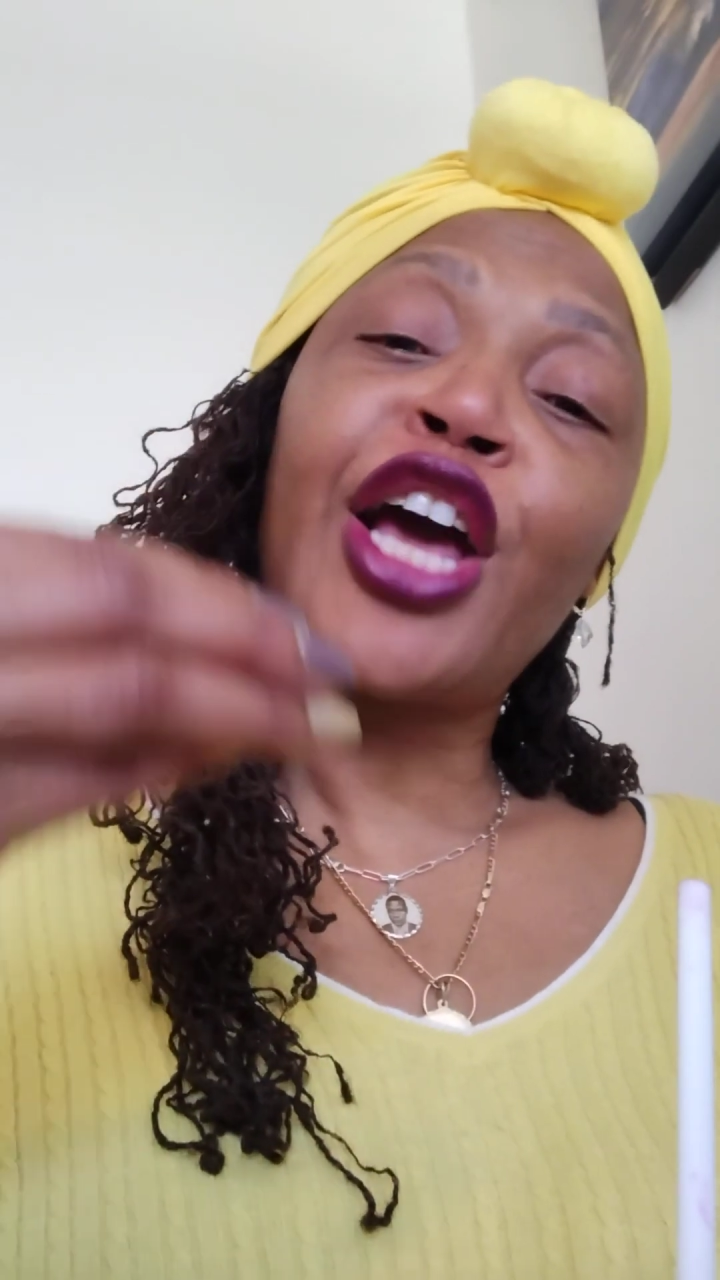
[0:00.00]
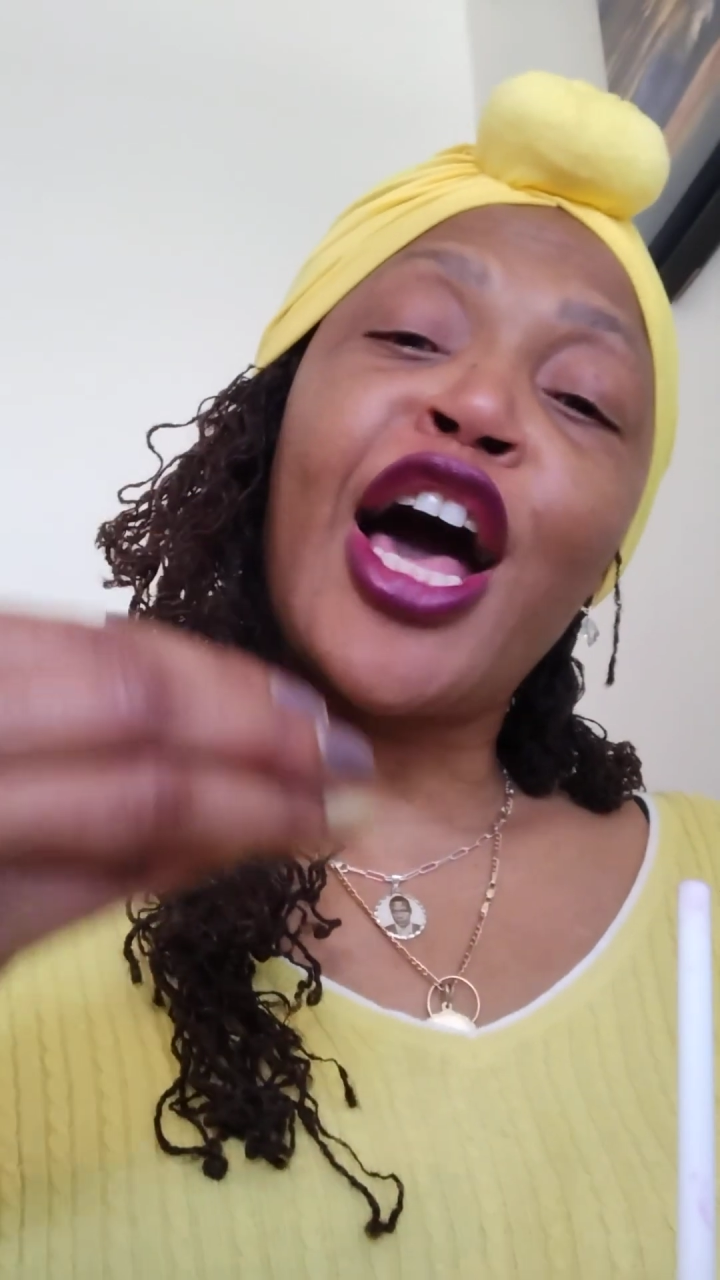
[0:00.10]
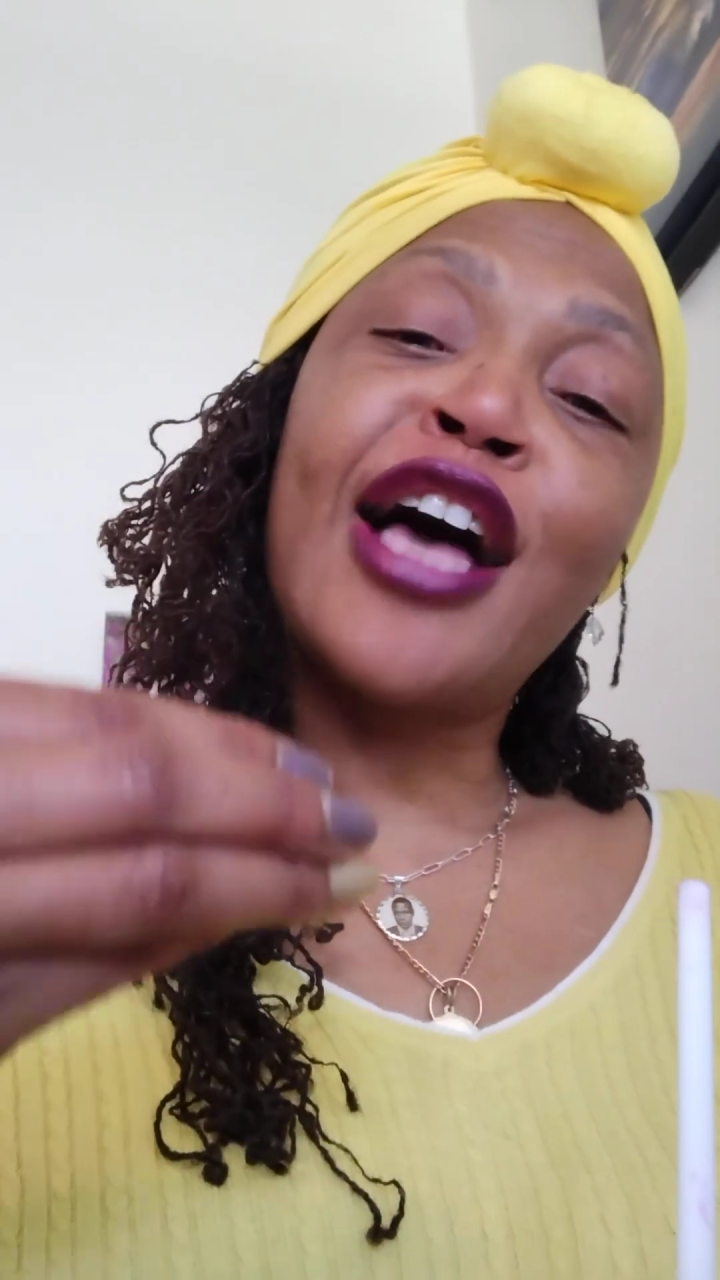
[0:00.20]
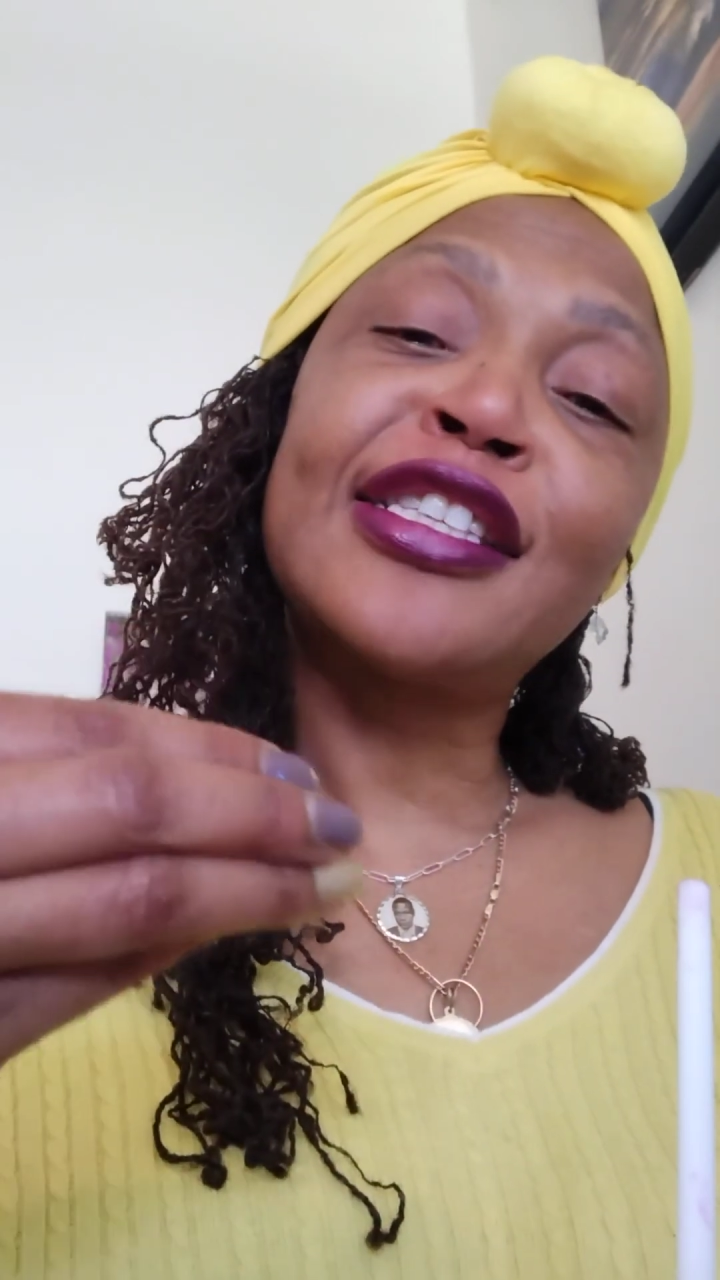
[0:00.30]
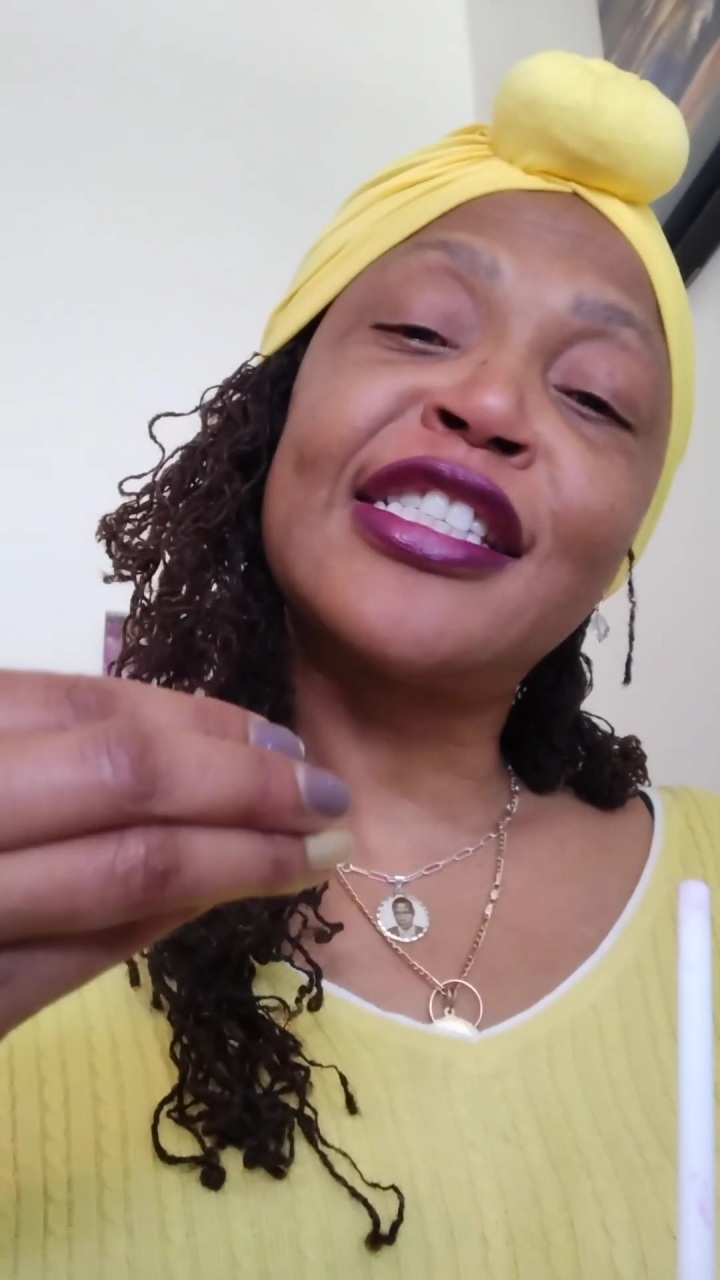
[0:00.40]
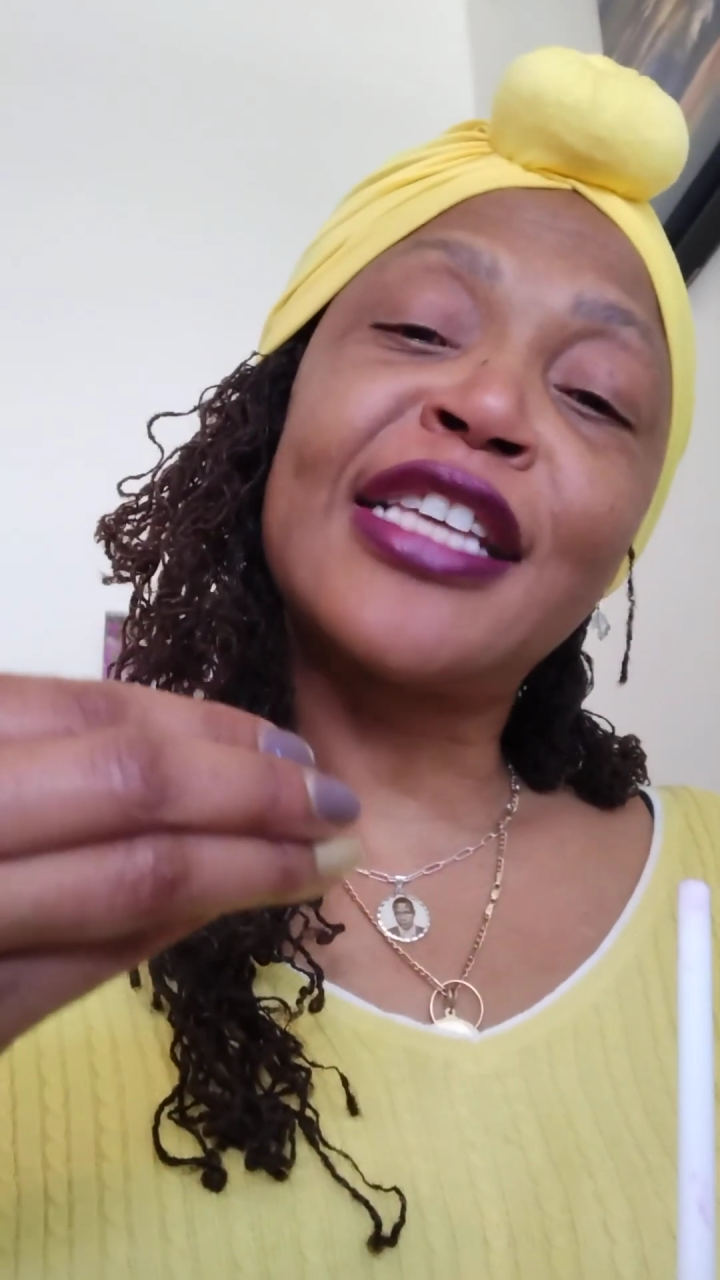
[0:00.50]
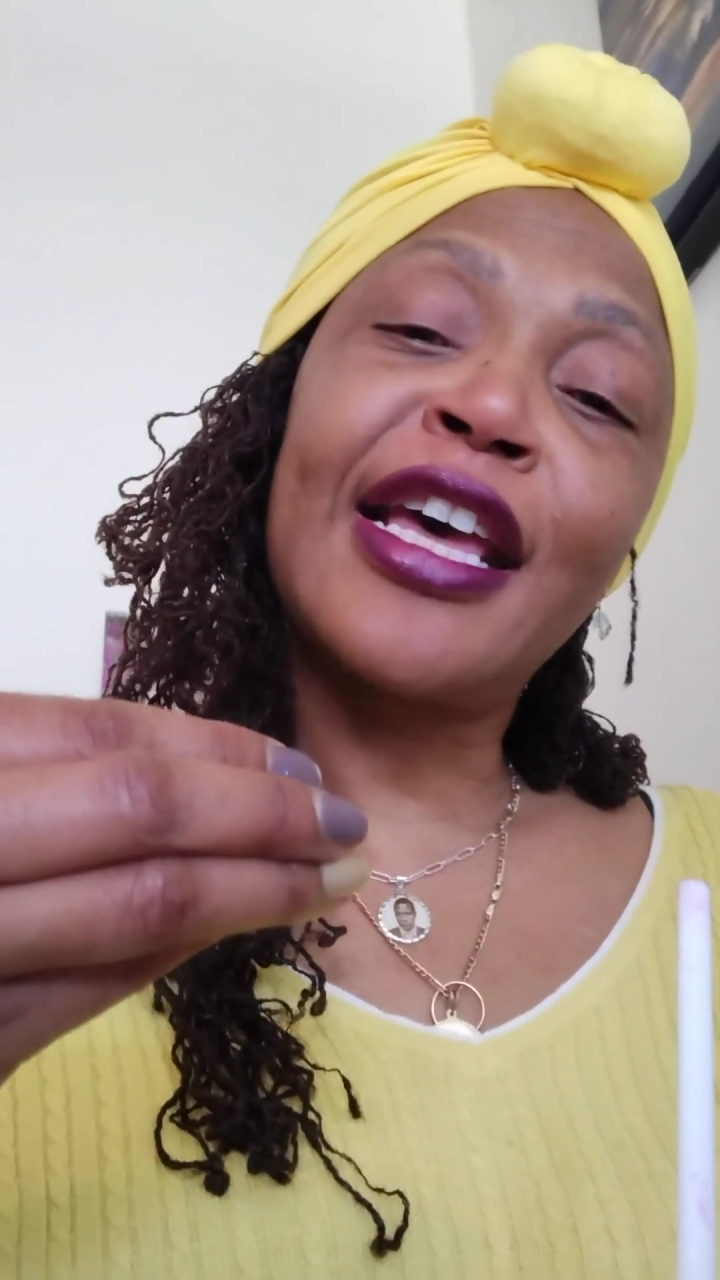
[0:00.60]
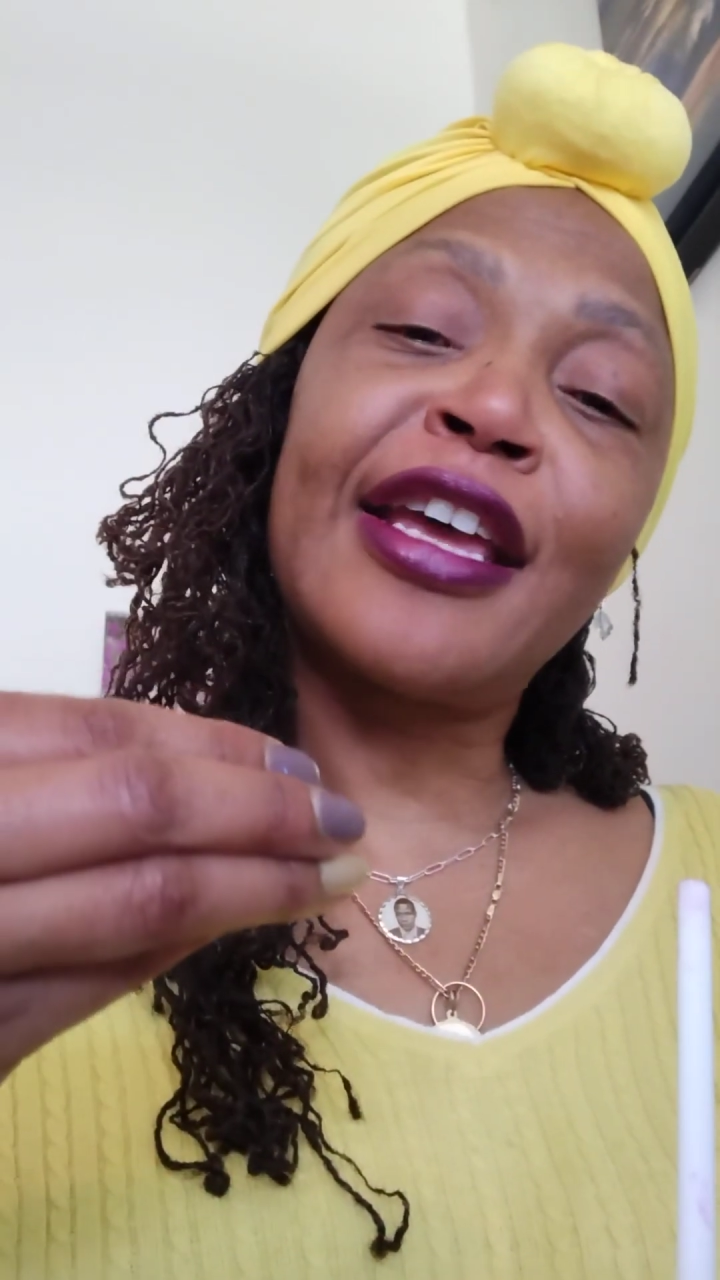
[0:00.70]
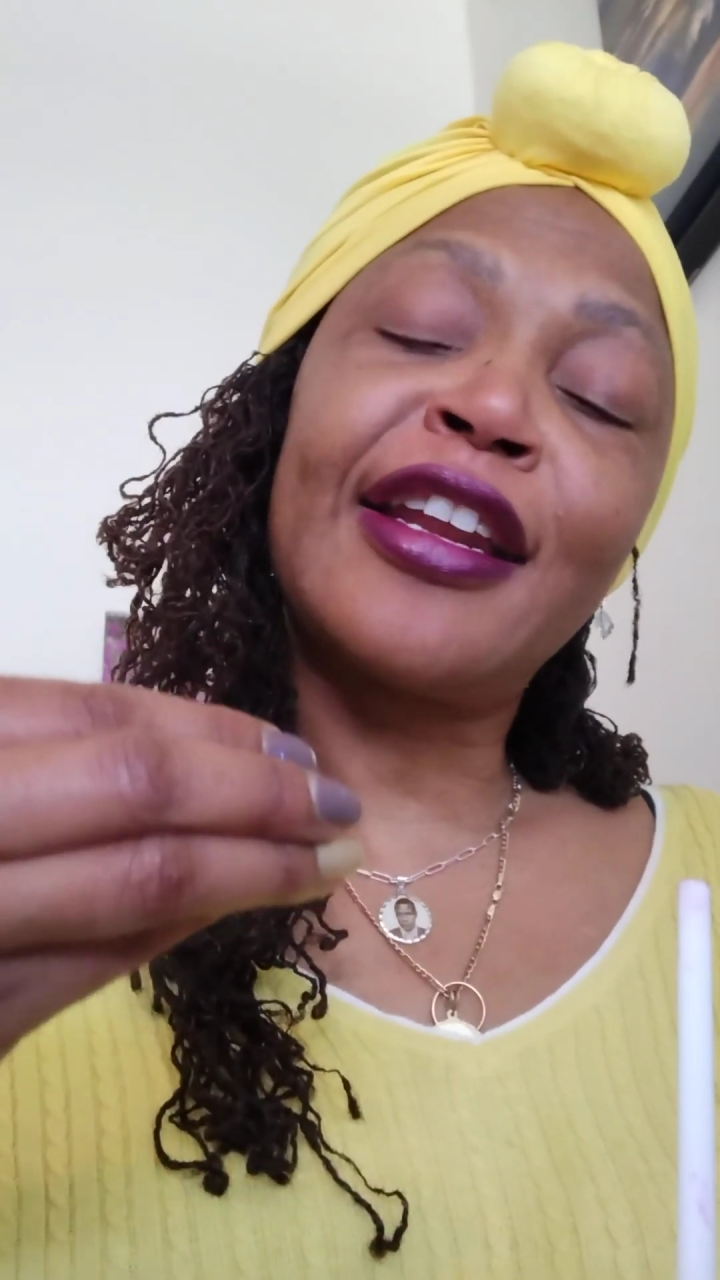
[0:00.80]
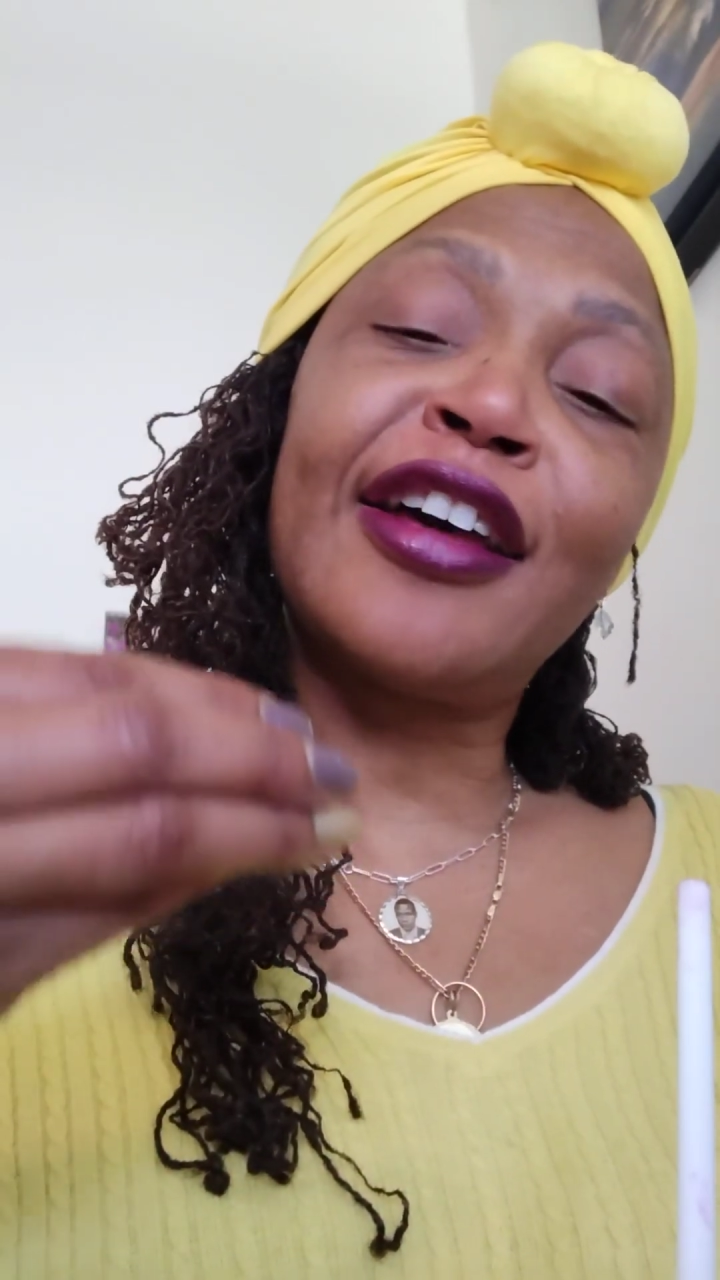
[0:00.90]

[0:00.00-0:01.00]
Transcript: onset